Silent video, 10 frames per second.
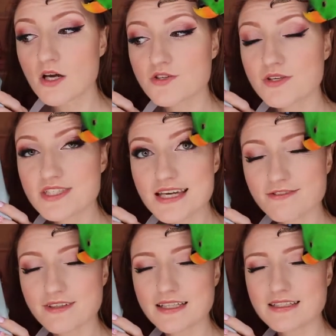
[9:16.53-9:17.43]
So I
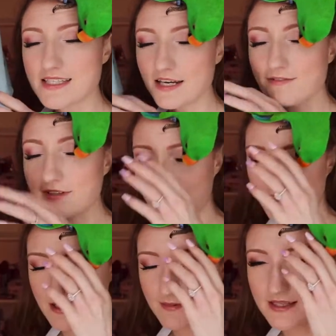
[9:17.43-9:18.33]
definitely, definitely
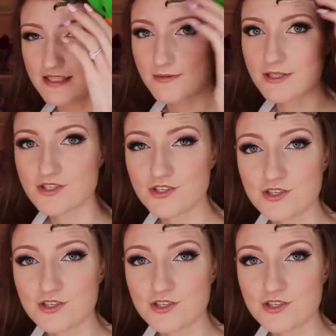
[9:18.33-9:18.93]
recommend this one to